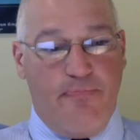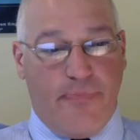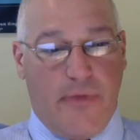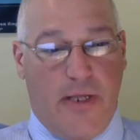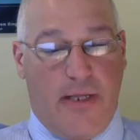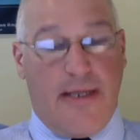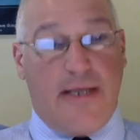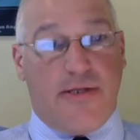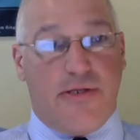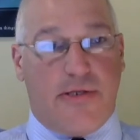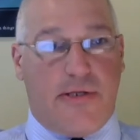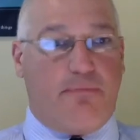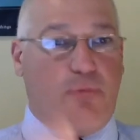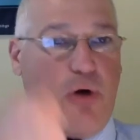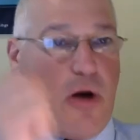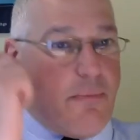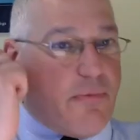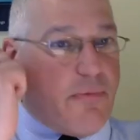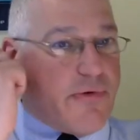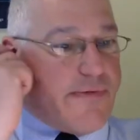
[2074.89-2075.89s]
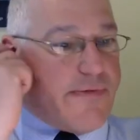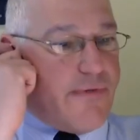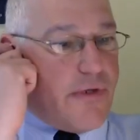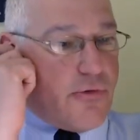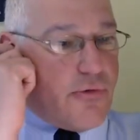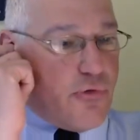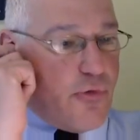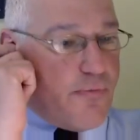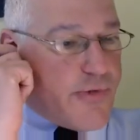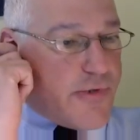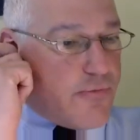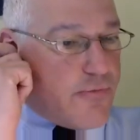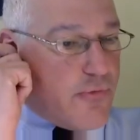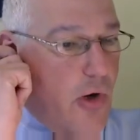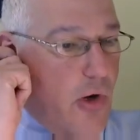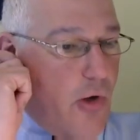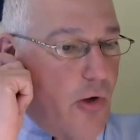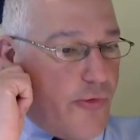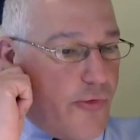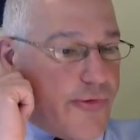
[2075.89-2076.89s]
And that's the purpose of the groups and
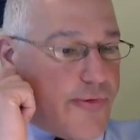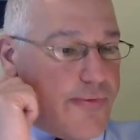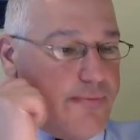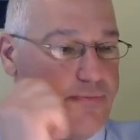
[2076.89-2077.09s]
roles.